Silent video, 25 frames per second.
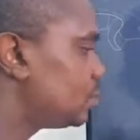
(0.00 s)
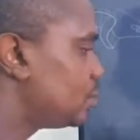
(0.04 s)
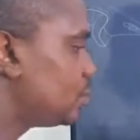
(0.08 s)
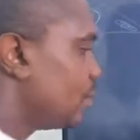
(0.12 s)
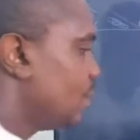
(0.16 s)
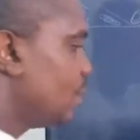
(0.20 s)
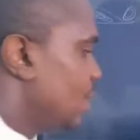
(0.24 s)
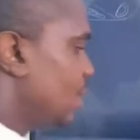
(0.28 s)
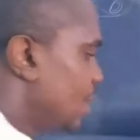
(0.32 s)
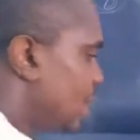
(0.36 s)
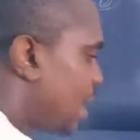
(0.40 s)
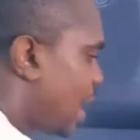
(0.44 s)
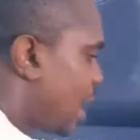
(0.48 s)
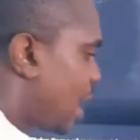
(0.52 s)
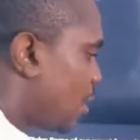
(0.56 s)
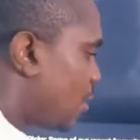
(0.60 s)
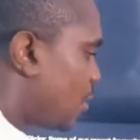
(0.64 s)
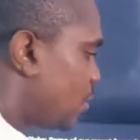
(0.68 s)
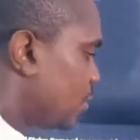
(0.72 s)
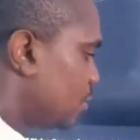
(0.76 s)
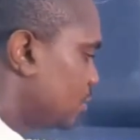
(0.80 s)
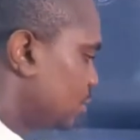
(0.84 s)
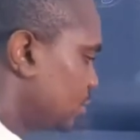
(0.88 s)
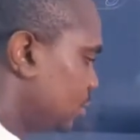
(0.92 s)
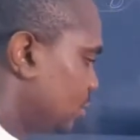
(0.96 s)

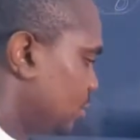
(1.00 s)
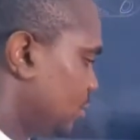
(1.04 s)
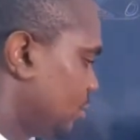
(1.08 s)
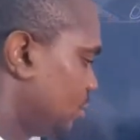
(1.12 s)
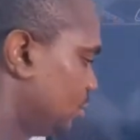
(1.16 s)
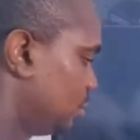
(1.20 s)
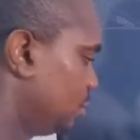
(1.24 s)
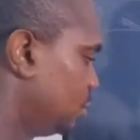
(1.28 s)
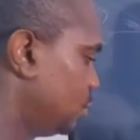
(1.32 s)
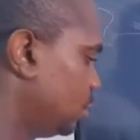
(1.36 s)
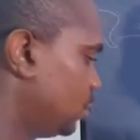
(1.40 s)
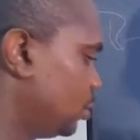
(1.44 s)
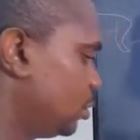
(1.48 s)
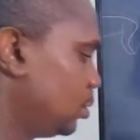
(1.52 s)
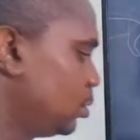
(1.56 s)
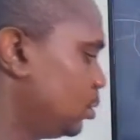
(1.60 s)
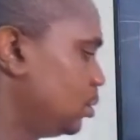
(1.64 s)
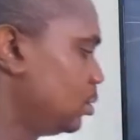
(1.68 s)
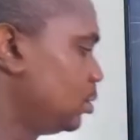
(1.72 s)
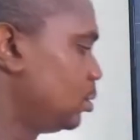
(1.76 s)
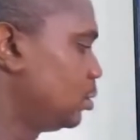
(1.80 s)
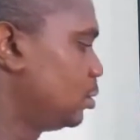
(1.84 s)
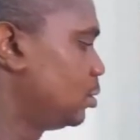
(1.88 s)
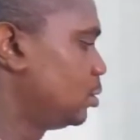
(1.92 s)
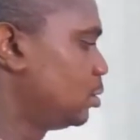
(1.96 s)
Now,
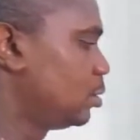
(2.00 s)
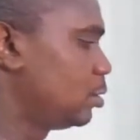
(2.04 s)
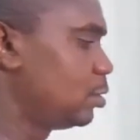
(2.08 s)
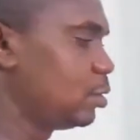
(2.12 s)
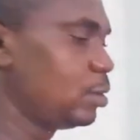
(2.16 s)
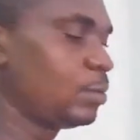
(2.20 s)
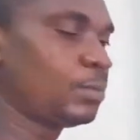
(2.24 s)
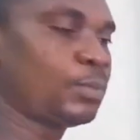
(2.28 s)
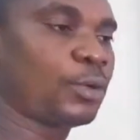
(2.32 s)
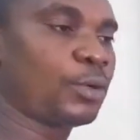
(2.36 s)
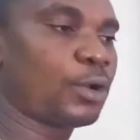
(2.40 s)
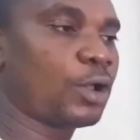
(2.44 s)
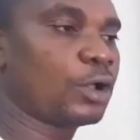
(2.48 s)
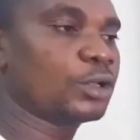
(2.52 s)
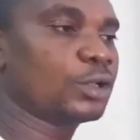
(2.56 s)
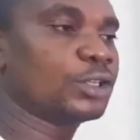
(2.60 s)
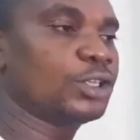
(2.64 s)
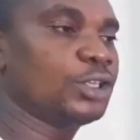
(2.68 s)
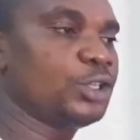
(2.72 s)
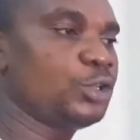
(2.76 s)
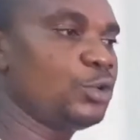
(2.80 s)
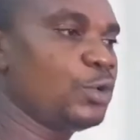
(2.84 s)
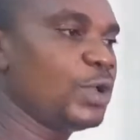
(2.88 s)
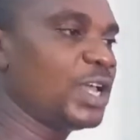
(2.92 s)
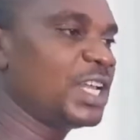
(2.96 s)
plug the
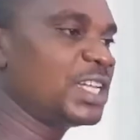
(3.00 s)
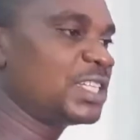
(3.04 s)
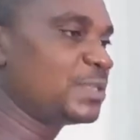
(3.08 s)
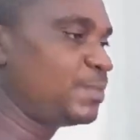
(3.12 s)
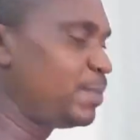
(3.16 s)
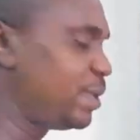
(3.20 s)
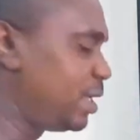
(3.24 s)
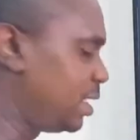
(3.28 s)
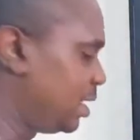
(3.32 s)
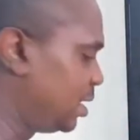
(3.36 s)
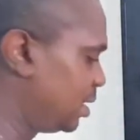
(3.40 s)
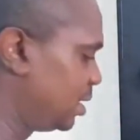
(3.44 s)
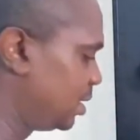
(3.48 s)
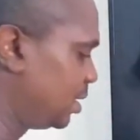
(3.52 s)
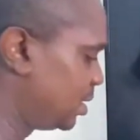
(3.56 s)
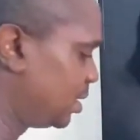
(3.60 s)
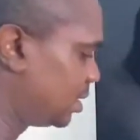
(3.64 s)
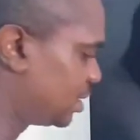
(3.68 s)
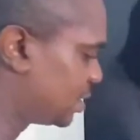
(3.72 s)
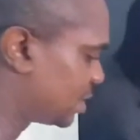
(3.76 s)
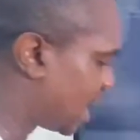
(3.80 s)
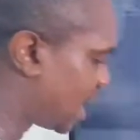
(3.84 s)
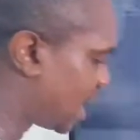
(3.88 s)
USB side